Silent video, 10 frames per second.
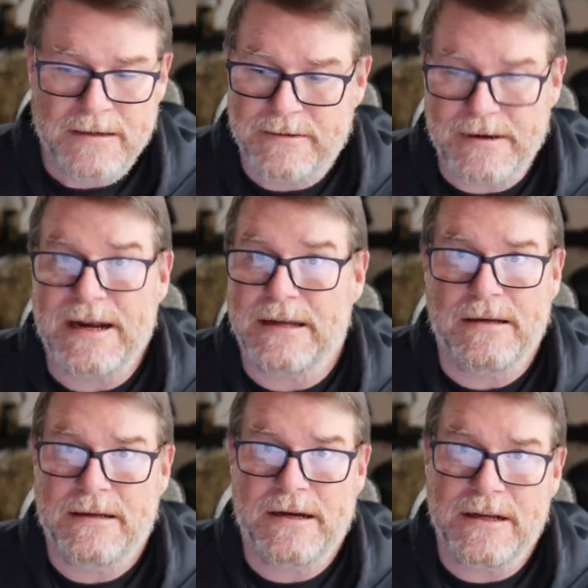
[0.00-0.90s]

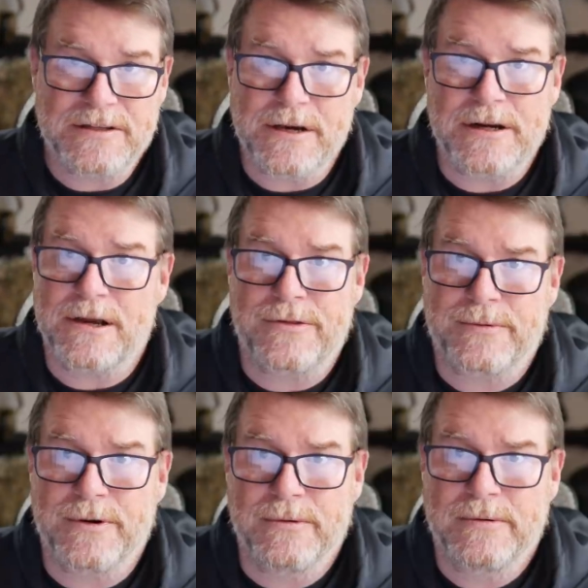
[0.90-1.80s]
Granted, it's going to go
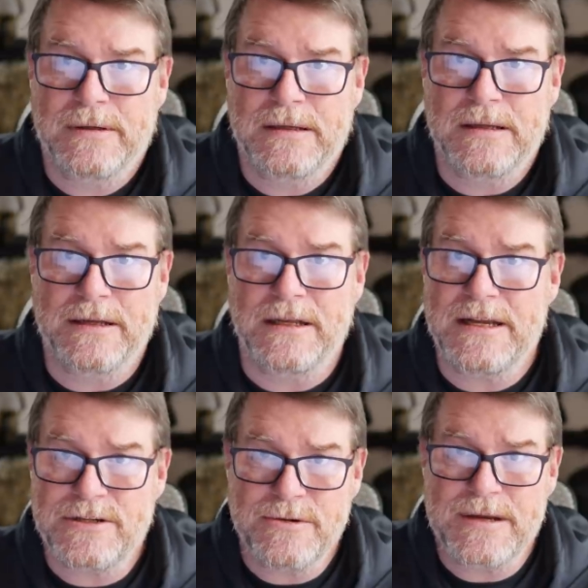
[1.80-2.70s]
through.
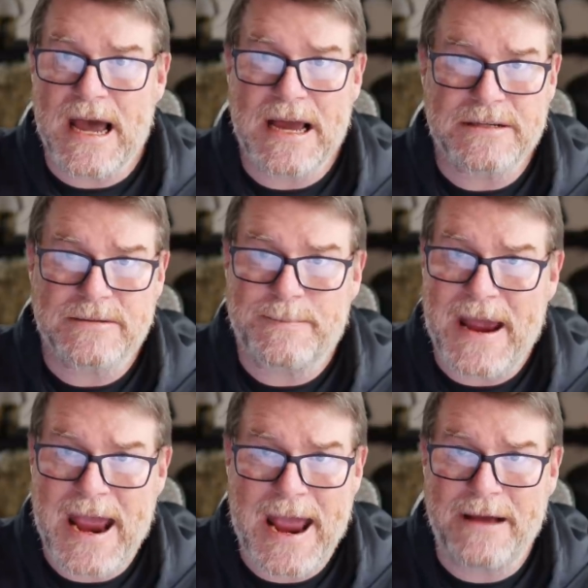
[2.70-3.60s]
Unless you guys
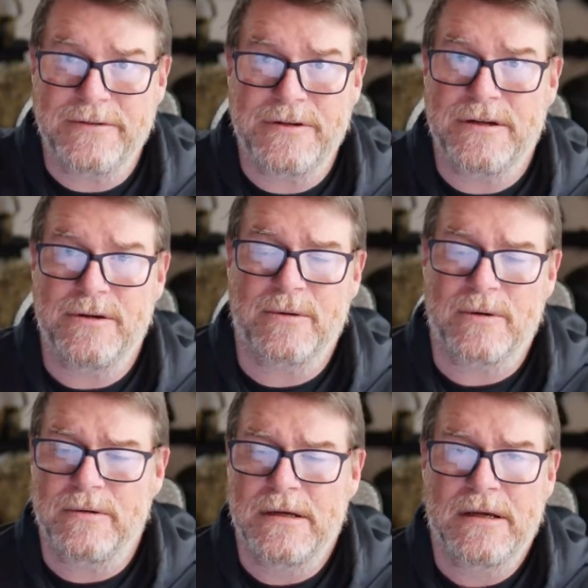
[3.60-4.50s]
pound
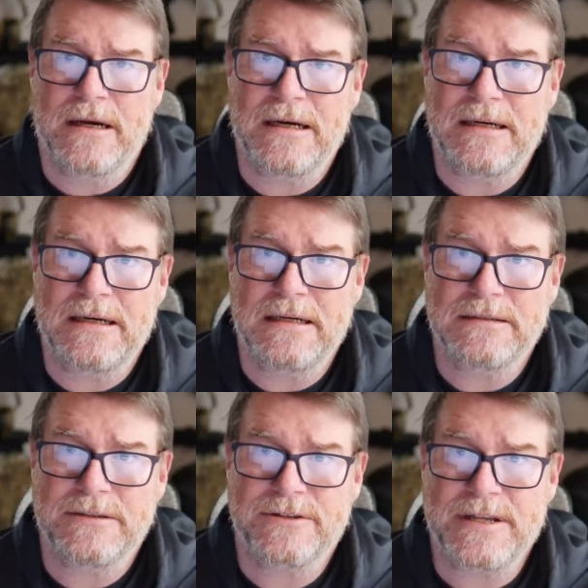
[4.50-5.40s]
your
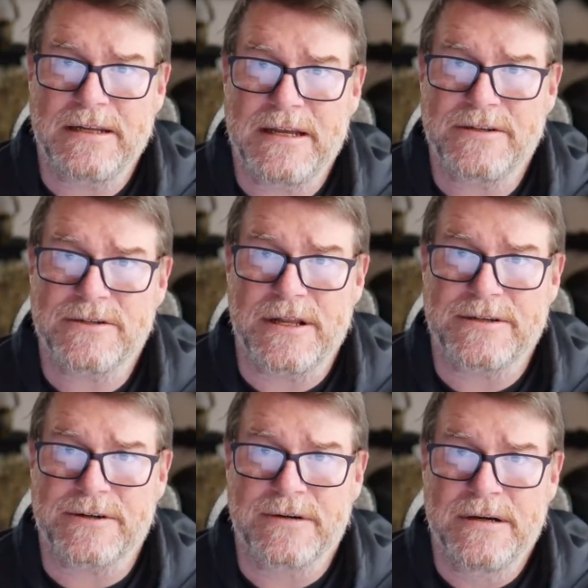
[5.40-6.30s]
state
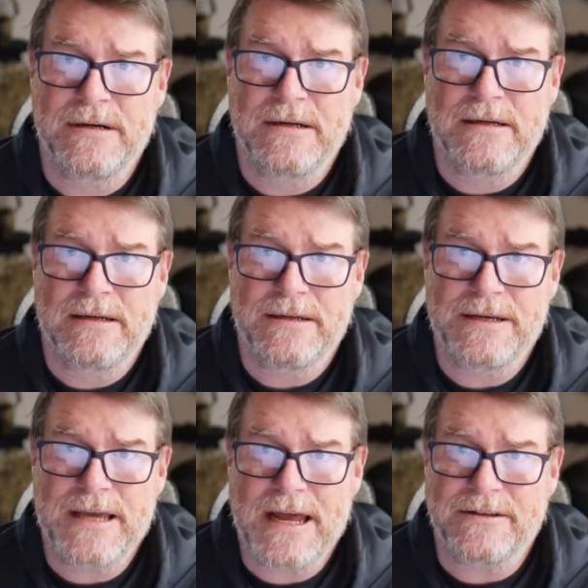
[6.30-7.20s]
legislature,
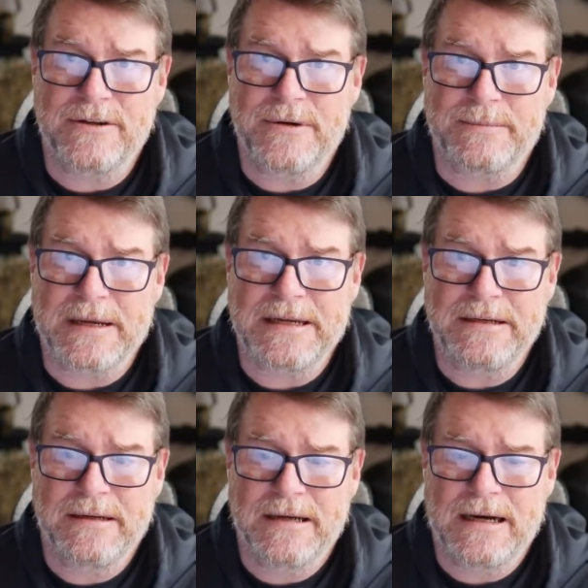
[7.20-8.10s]
you got to do it,
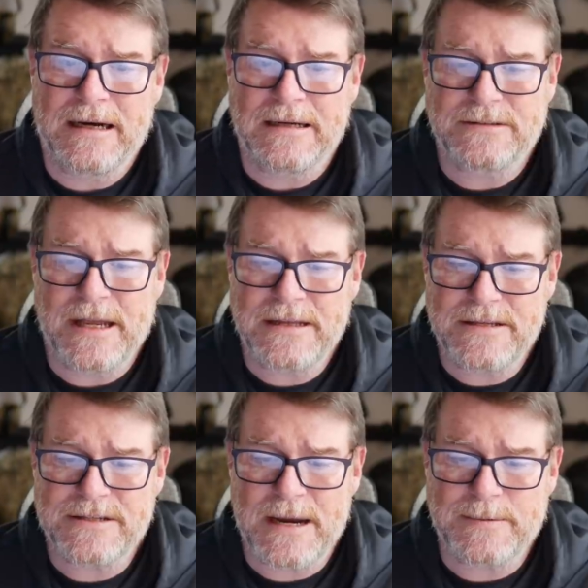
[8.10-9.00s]
man.
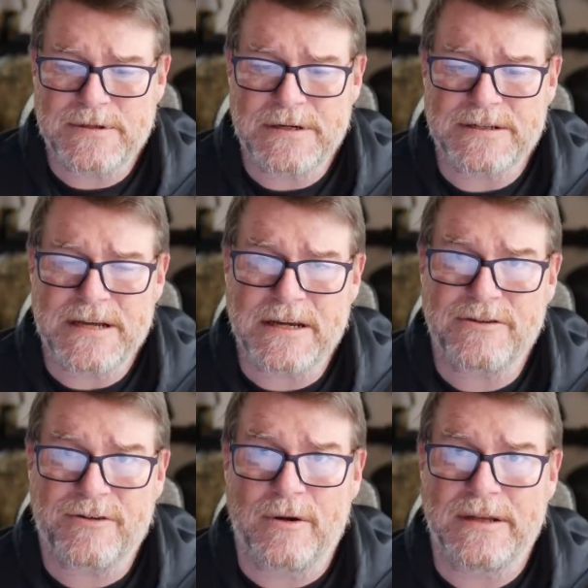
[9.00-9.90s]
Take this opportunity, take
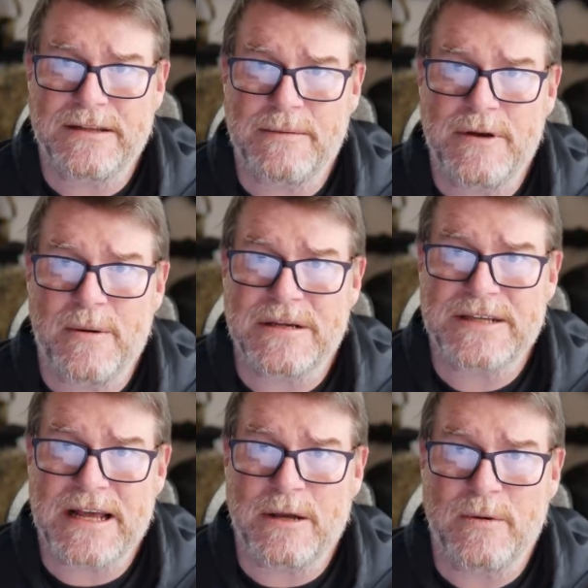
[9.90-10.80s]
control, let them know
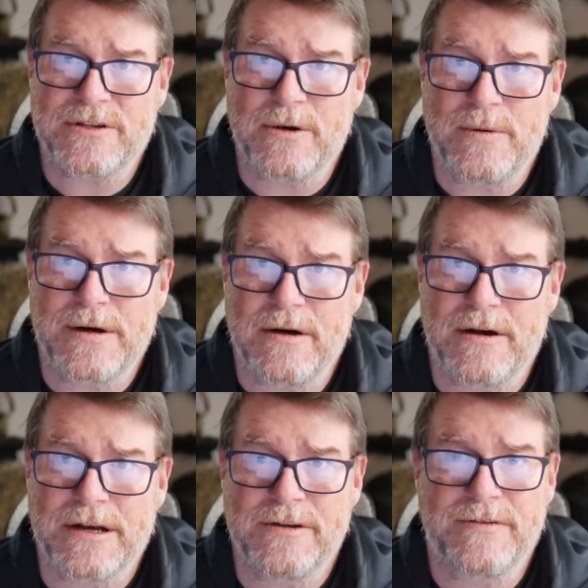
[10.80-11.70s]
exactly what's going on.